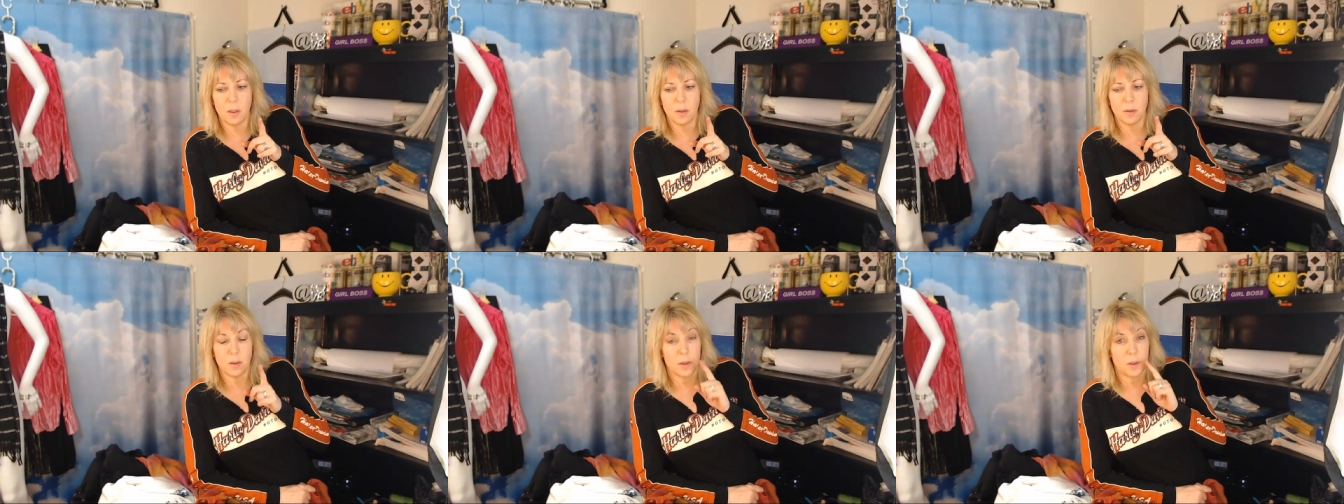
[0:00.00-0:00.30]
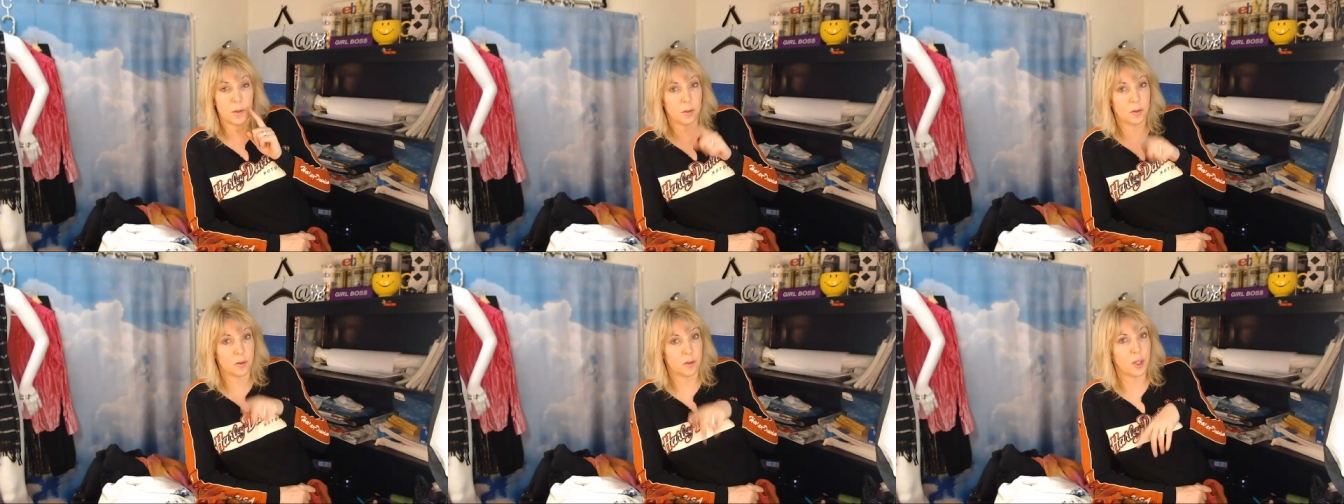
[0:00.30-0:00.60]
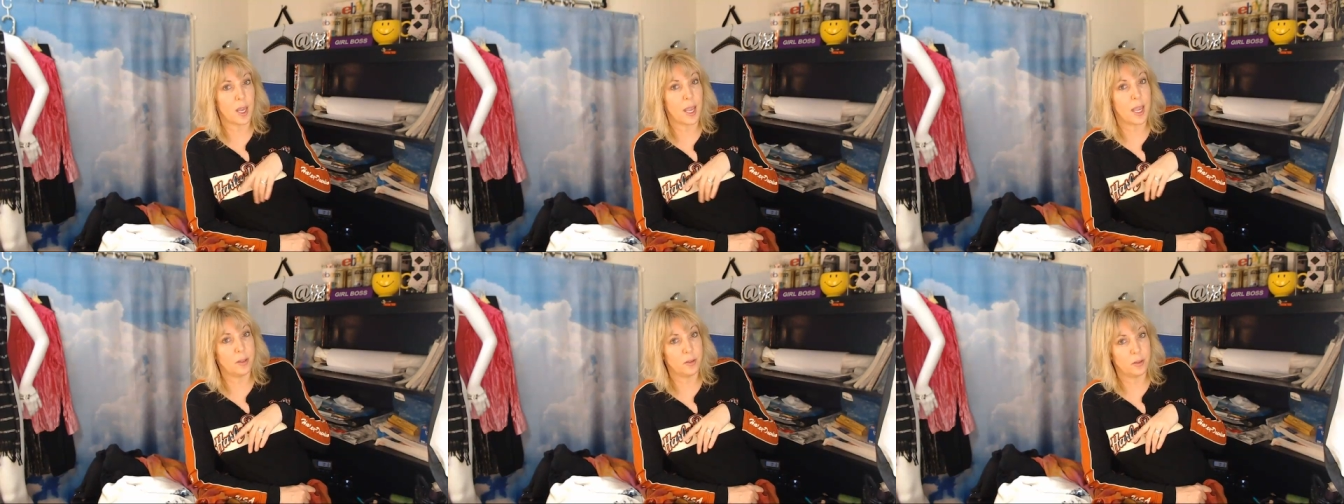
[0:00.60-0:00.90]
So there's
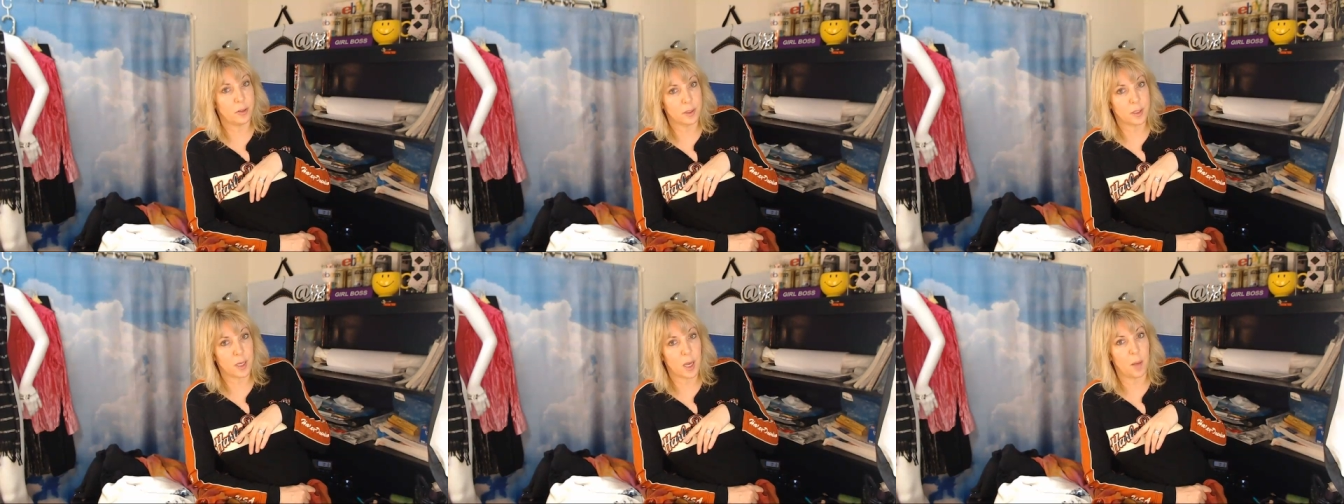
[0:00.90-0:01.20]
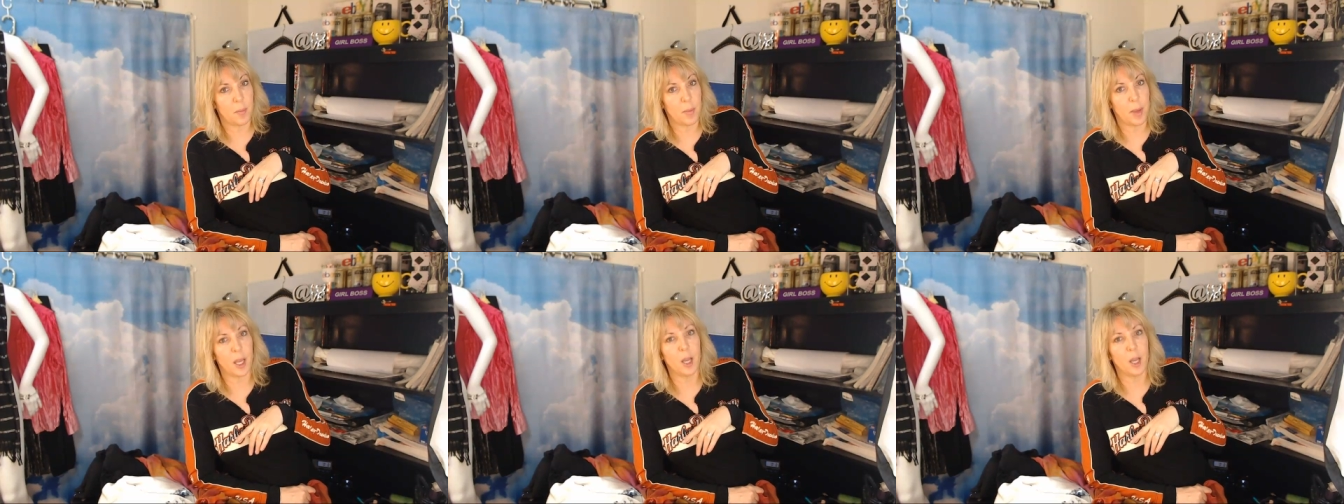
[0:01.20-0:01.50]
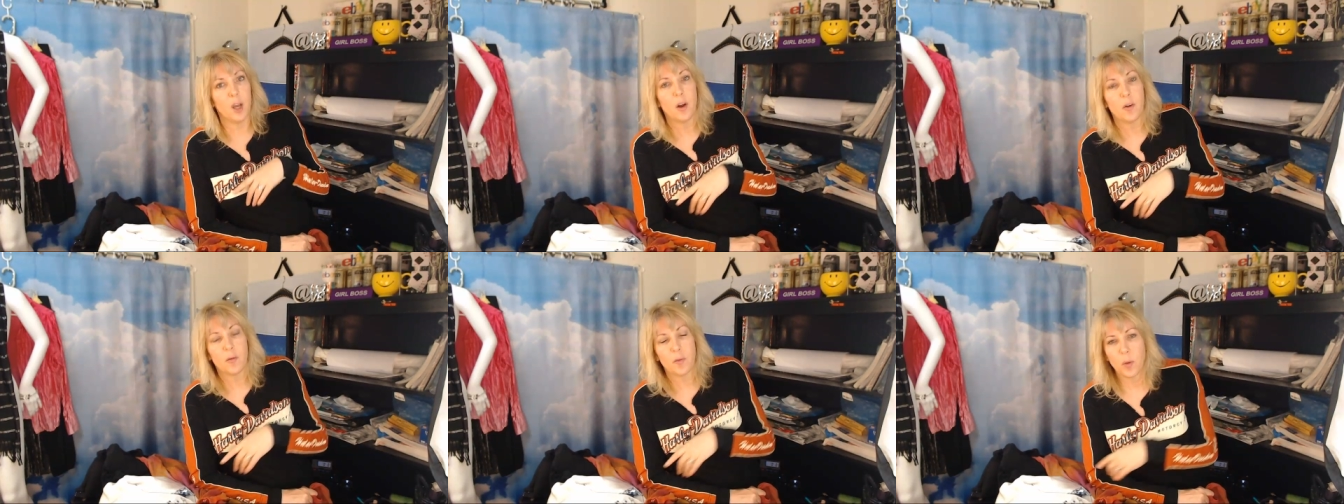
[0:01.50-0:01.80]
changes coming.
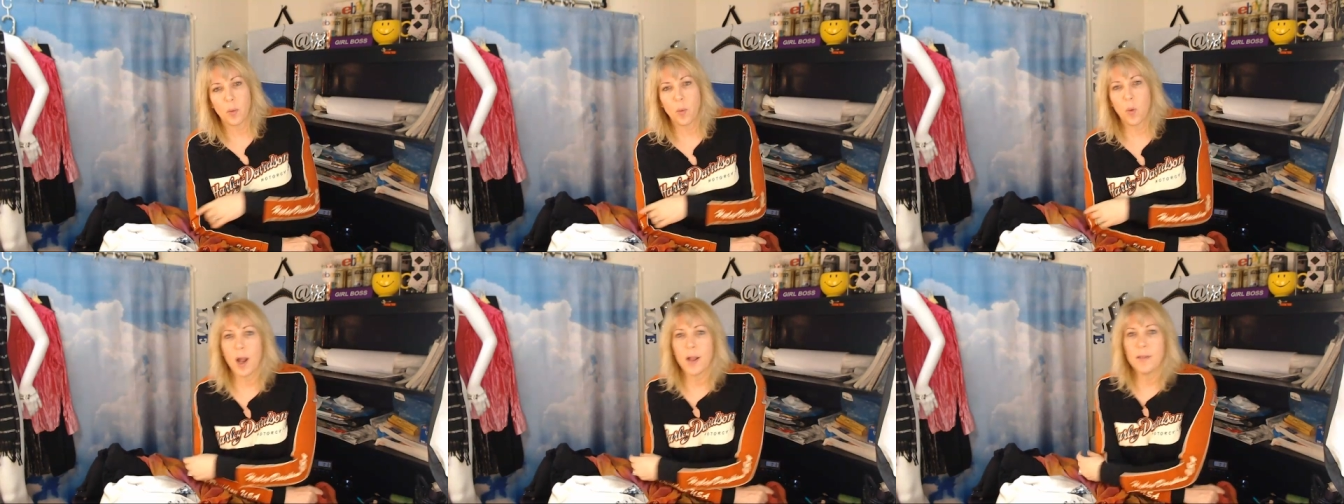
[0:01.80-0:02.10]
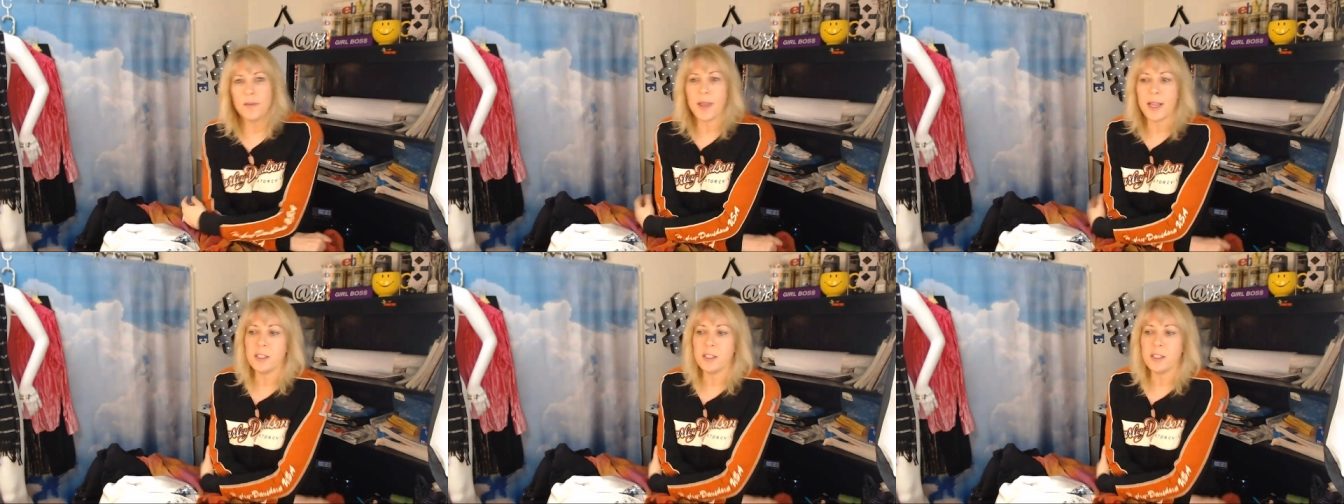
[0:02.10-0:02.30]
For one,